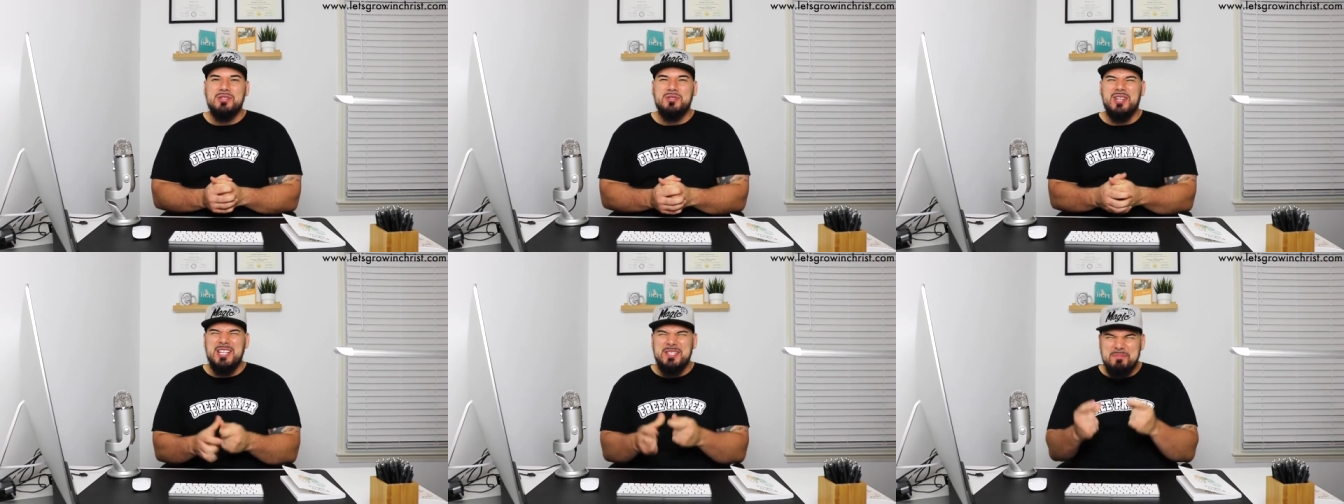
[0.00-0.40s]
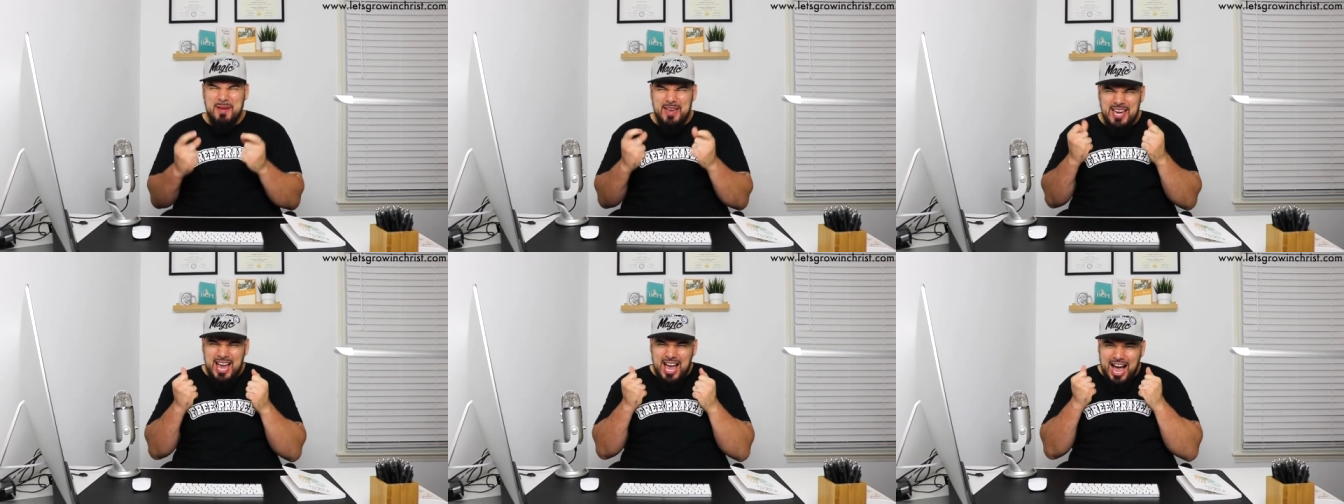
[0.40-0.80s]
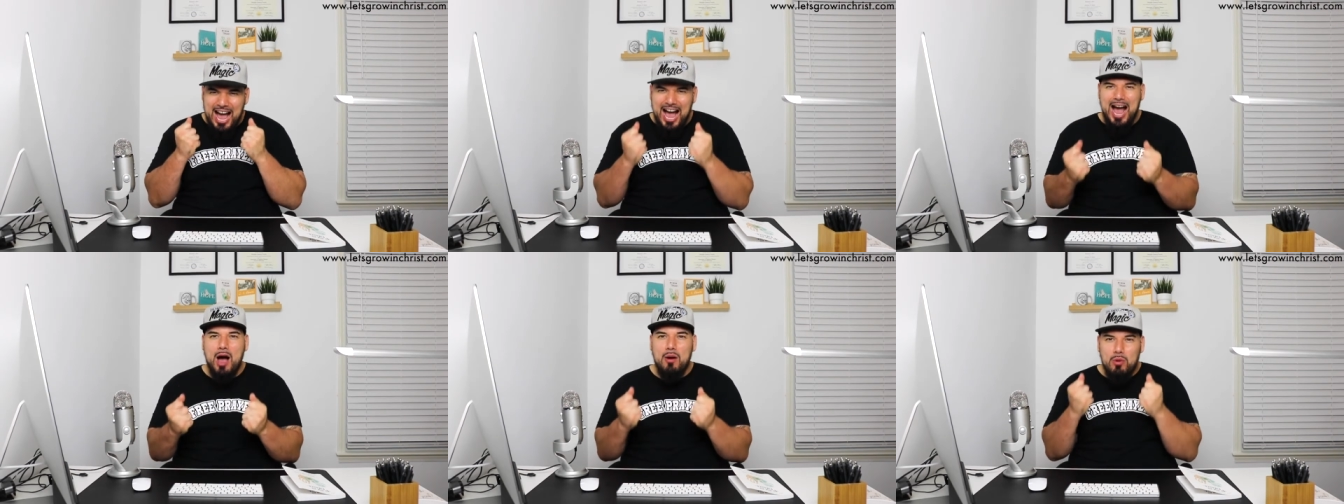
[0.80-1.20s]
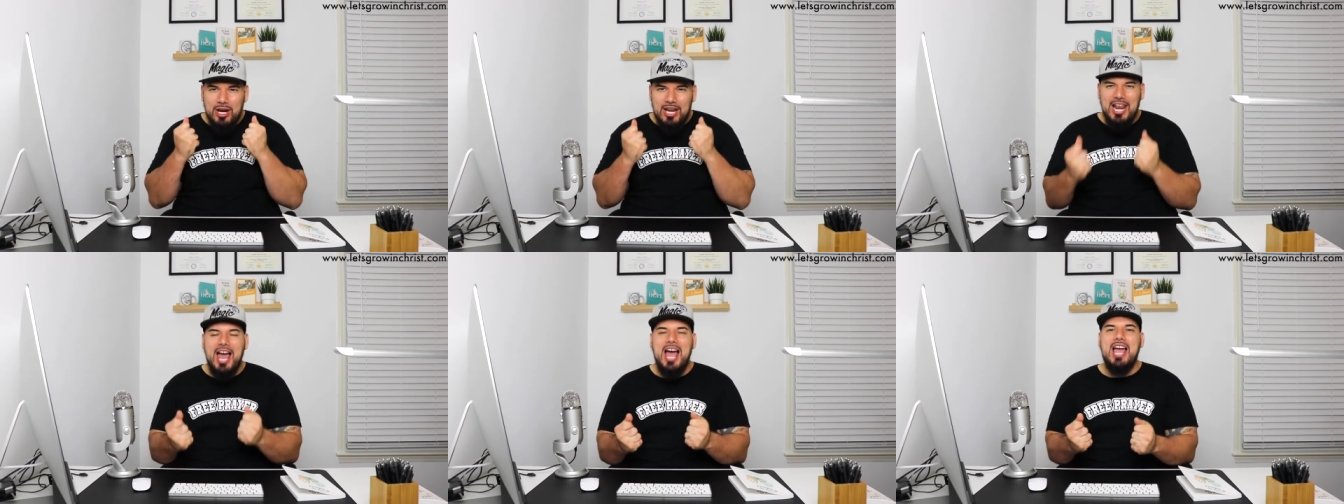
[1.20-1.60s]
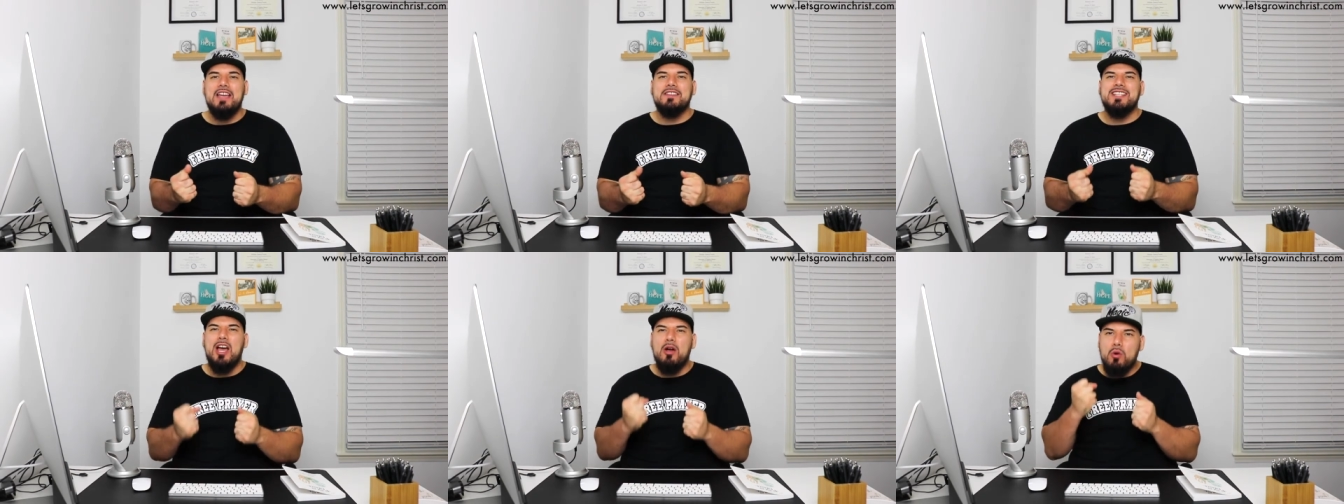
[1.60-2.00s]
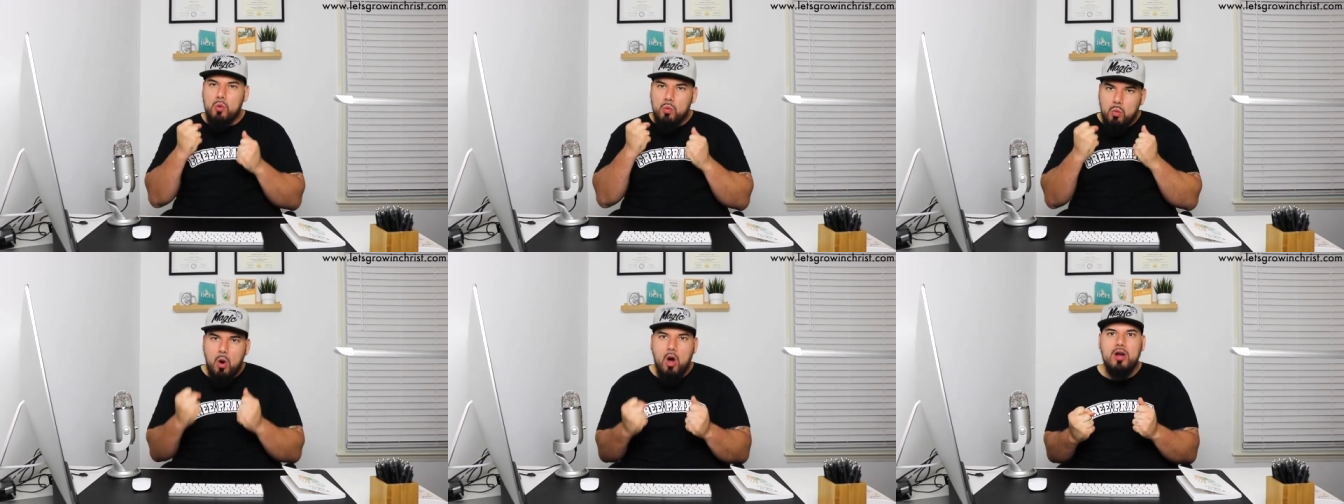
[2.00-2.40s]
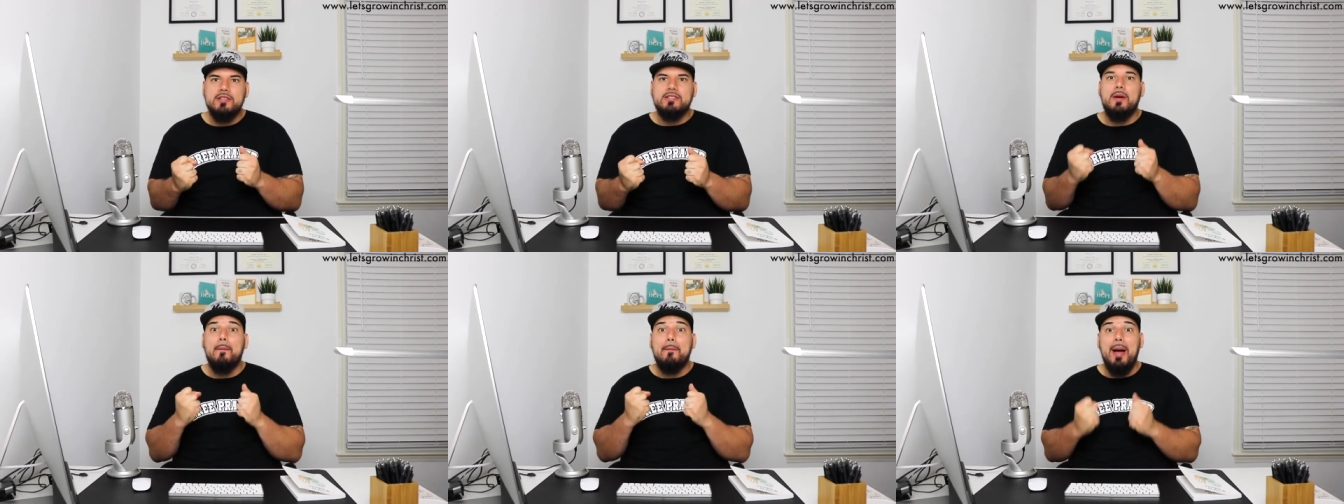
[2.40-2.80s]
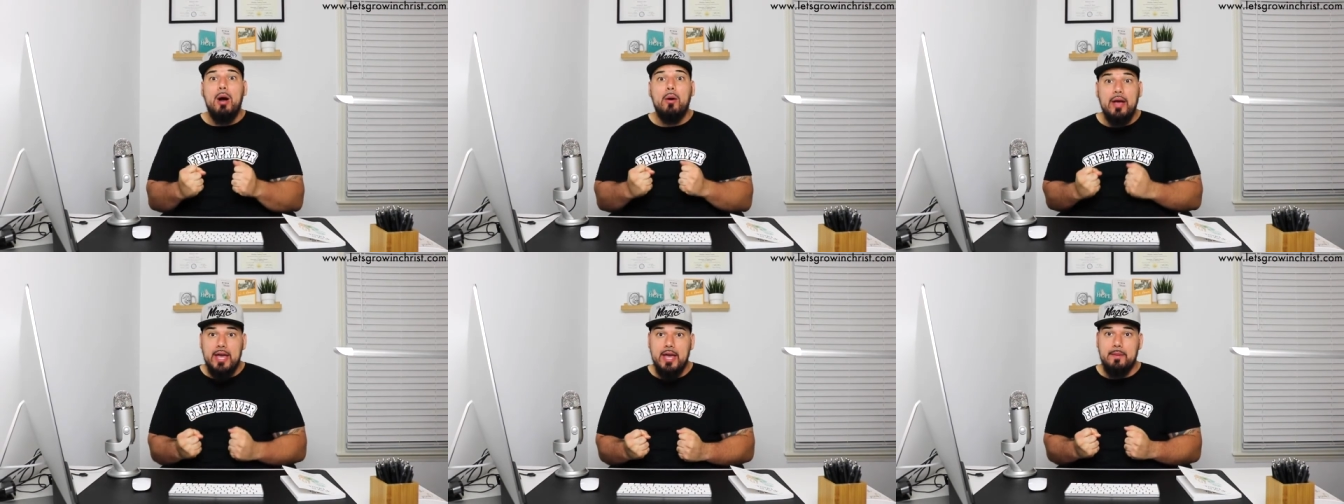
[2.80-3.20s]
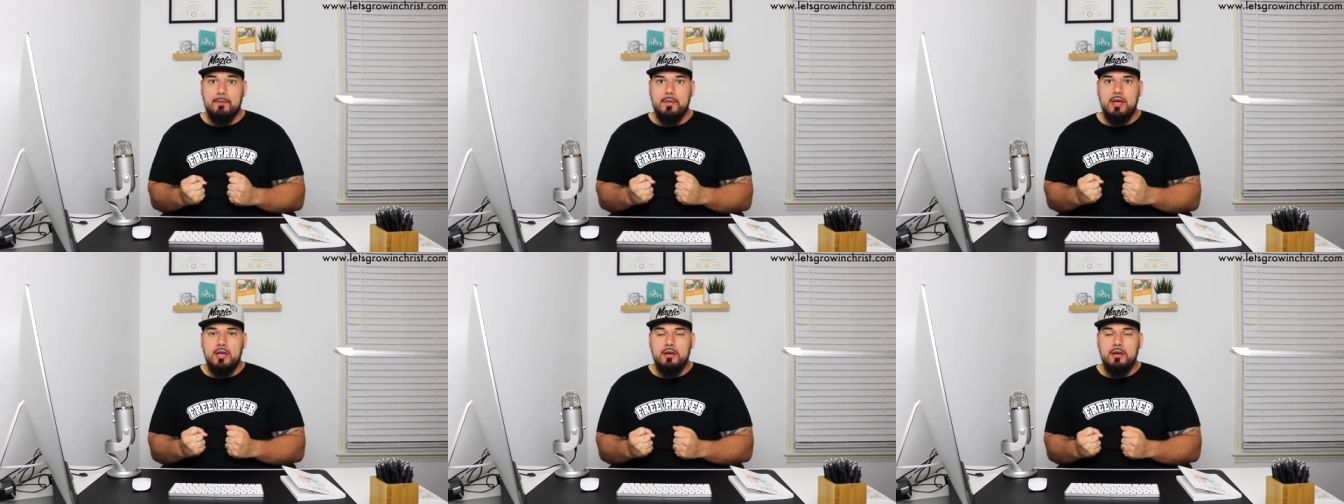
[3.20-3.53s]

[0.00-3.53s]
So let's make our lives, our walks about Him,